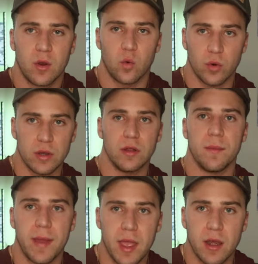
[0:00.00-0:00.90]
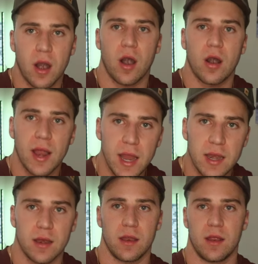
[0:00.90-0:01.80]
real men, are
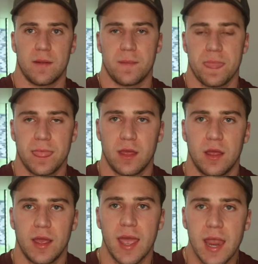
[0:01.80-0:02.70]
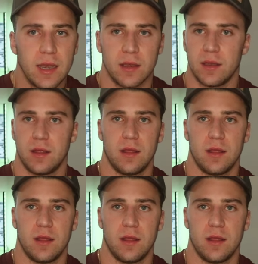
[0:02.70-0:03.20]
hated. Hated.